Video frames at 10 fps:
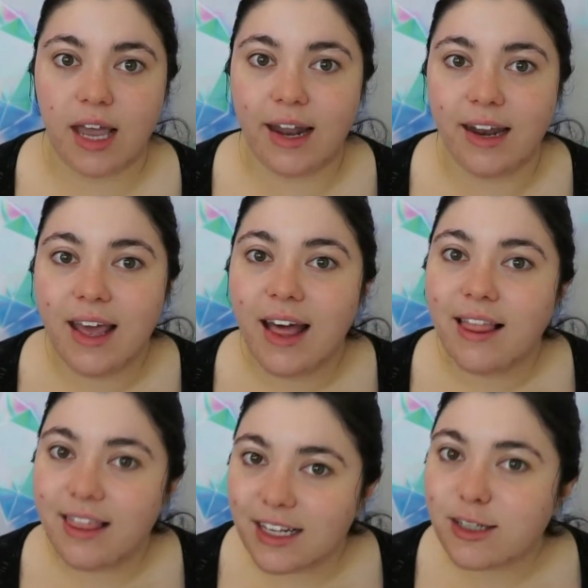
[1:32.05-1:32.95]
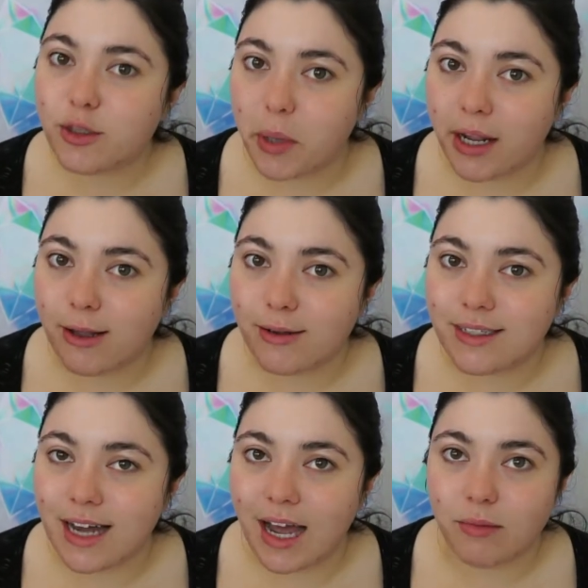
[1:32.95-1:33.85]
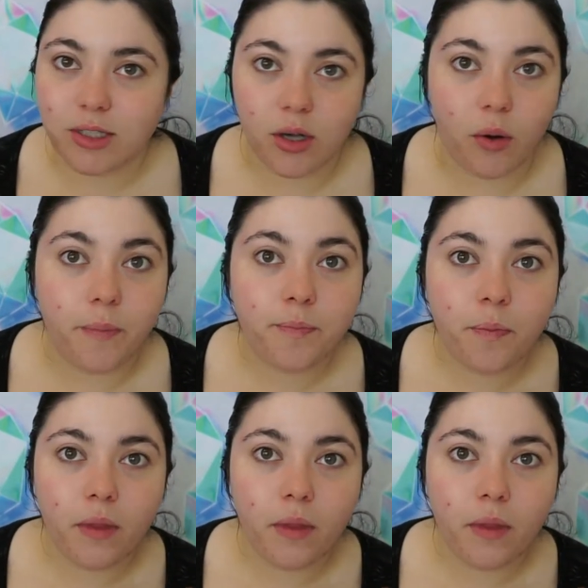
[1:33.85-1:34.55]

And this is one of those times. So